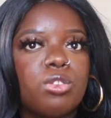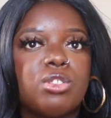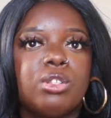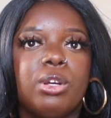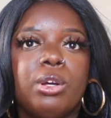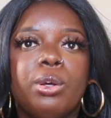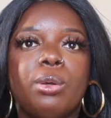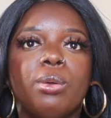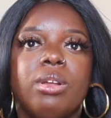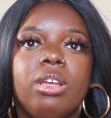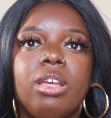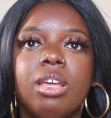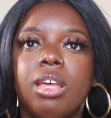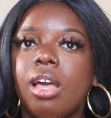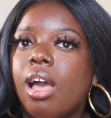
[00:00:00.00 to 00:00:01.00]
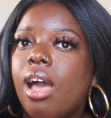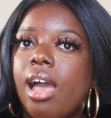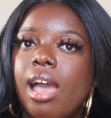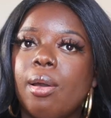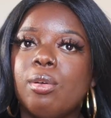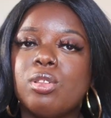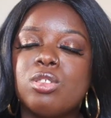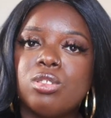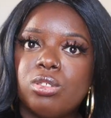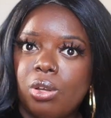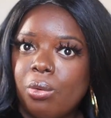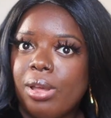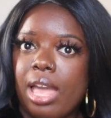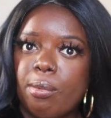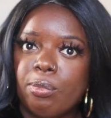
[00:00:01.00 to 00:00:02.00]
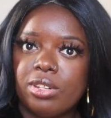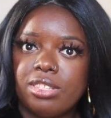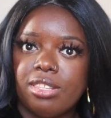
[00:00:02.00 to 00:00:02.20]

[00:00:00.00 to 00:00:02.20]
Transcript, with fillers: So I was so happy